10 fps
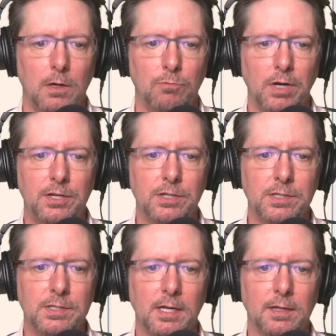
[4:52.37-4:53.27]
Region
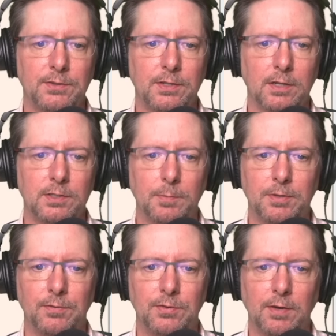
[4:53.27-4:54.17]
cell startups
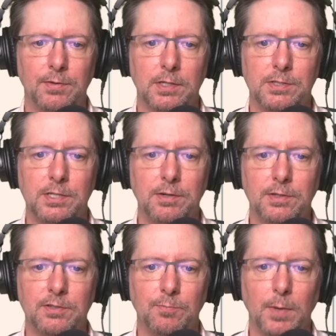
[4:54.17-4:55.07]
have suffered a
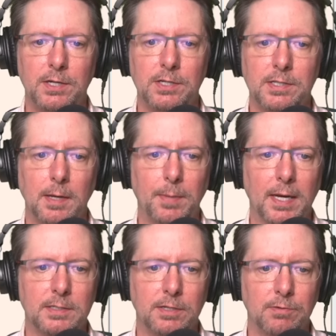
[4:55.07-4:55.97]
series of major
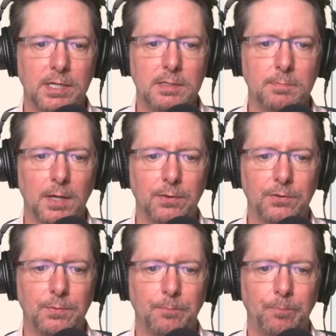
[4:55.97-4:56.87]
setbacks in recent months.